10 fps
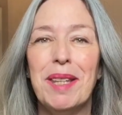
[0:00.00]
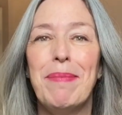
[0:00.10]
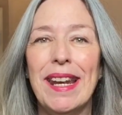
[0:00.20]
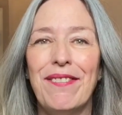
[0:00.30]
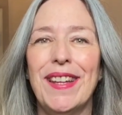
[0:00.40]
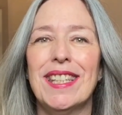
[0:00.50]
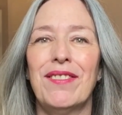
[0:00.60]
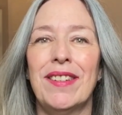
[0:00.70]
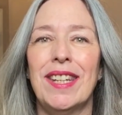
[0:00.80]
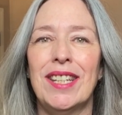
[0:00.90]
the benefits
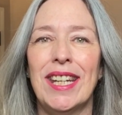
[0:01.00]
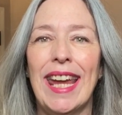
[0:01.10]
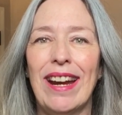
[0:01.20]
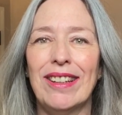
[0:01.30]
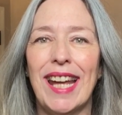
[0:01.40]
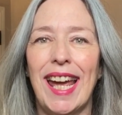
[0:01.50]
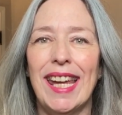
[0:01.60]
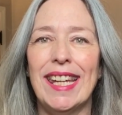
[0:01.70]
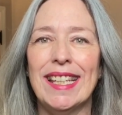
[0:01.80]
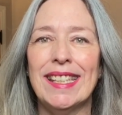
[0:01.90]
of ditching hair
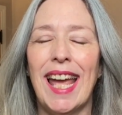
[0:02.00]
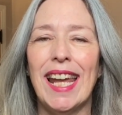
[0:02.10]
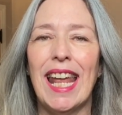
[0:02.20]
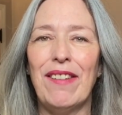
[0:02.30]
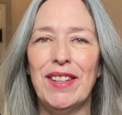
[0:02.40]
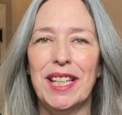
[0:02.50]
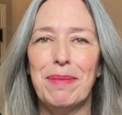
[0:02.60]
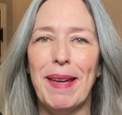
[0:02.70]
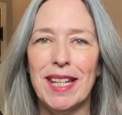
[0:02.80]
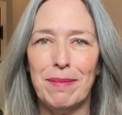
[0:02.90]
dye is not having to
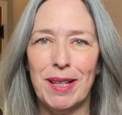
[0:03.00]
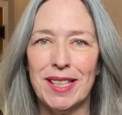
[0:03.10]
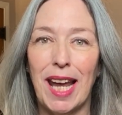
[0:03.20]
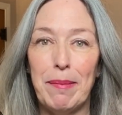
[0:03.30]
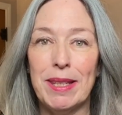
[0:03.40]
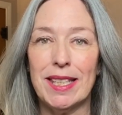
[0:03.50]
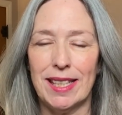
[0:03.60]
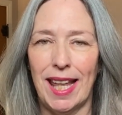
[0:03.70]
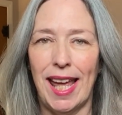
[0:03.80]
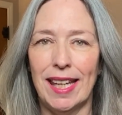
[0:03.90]
spend as much time in the
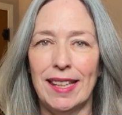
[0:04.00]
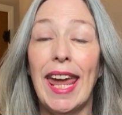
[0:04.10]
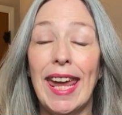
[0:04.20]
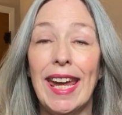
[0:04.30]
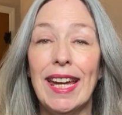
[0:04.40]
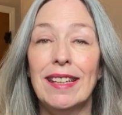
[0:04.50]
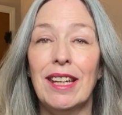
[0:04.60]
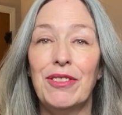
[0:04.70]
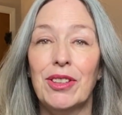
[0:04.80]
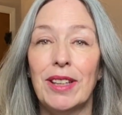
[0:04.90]
salon. And
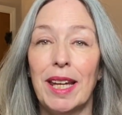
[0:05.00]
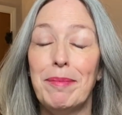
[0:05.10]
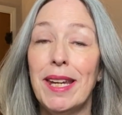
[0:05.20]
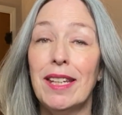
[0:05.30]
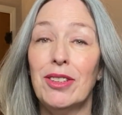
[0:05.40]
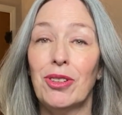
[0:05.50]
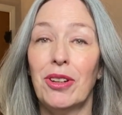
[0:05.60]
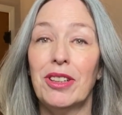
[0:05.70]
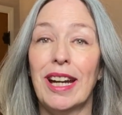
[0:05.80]
if you're like me and you grow your